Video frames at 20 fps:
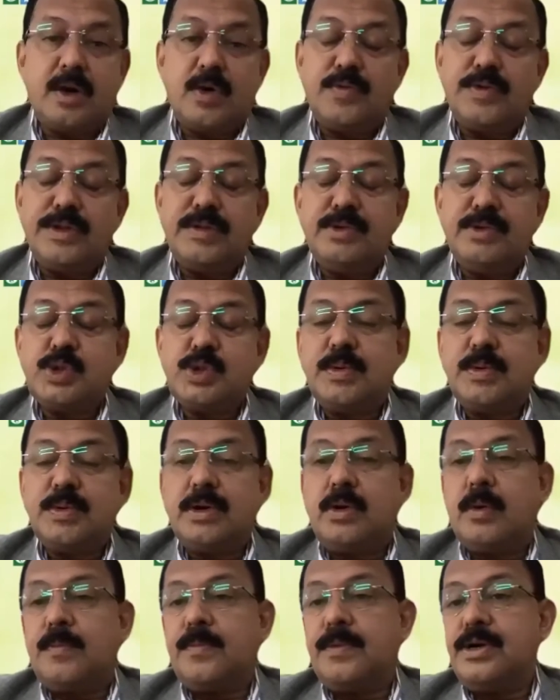with the municipal
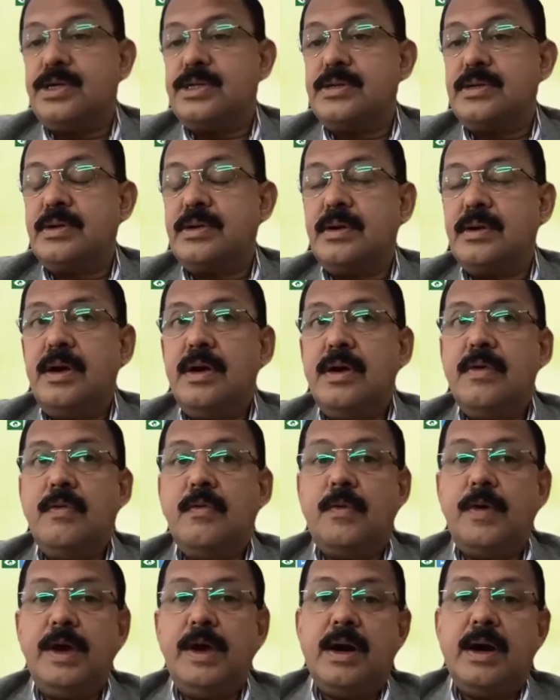corporation.
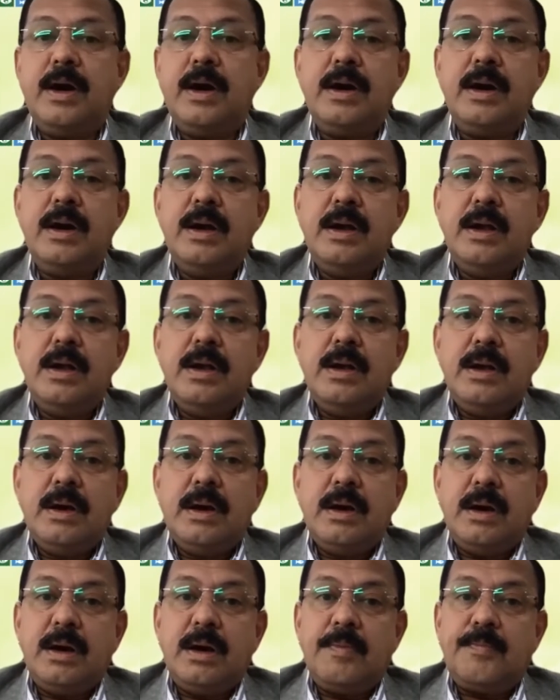We are
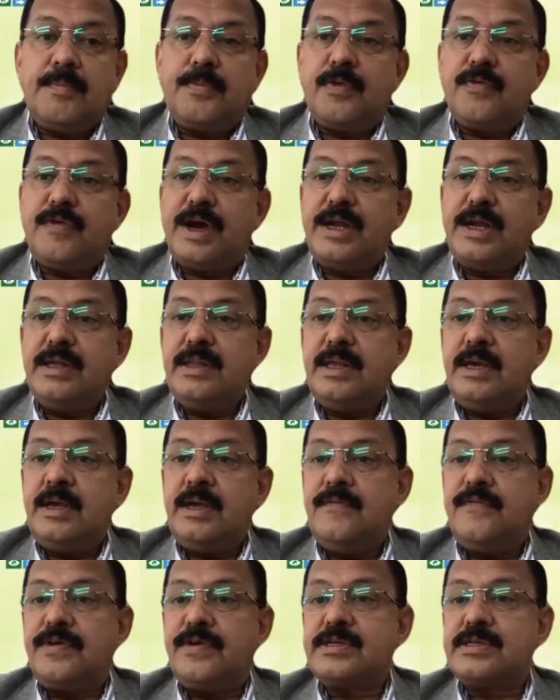providing the
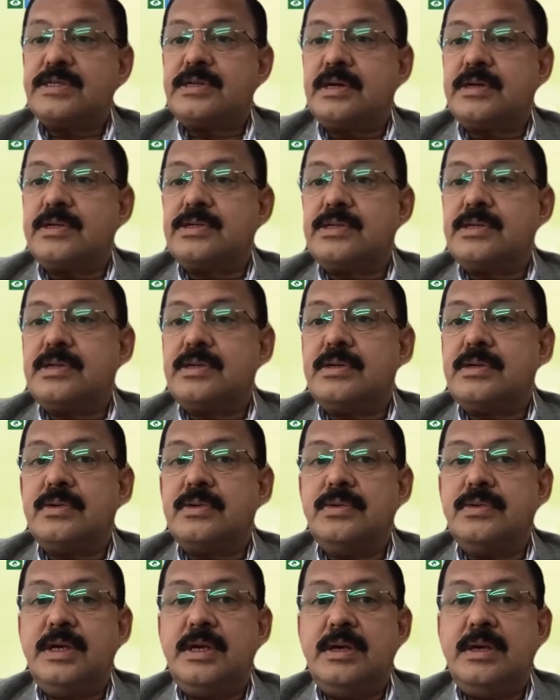infrastructure
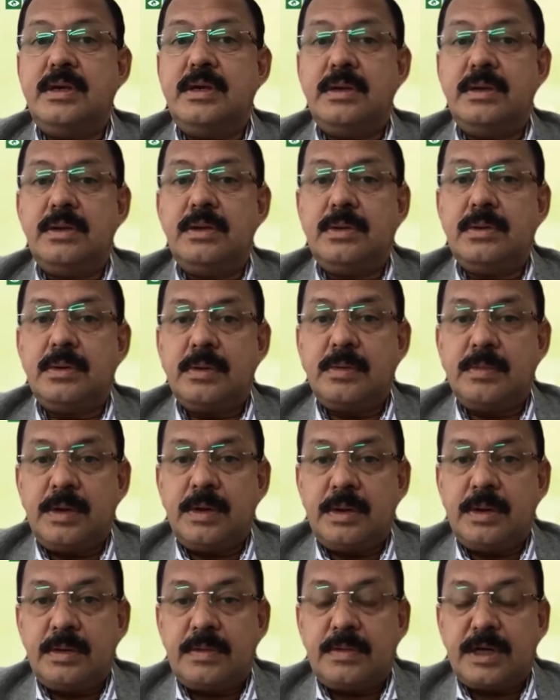to the
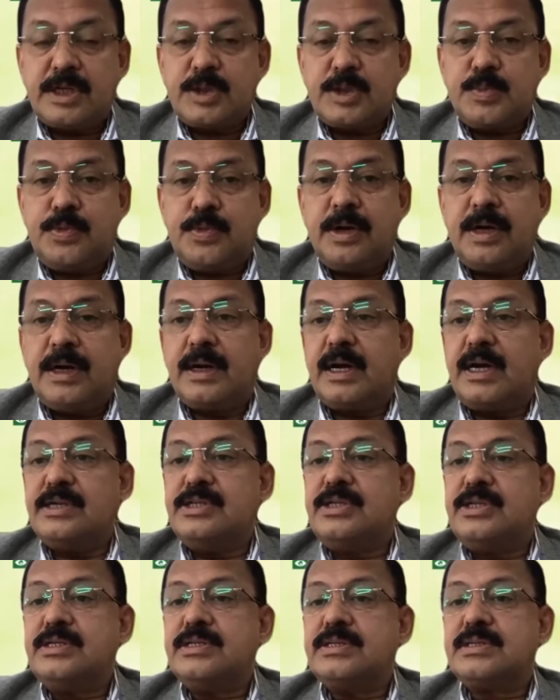transport
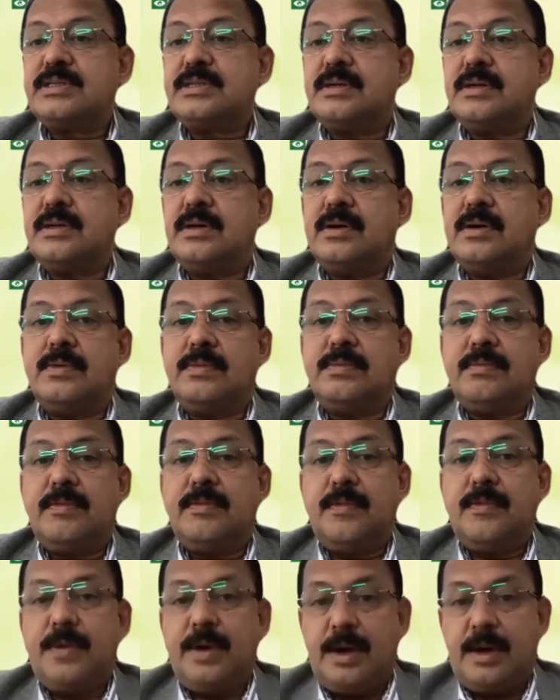garages
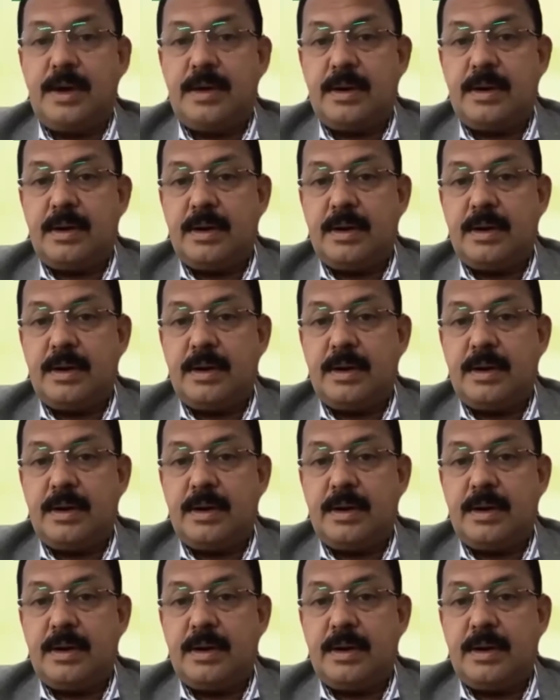where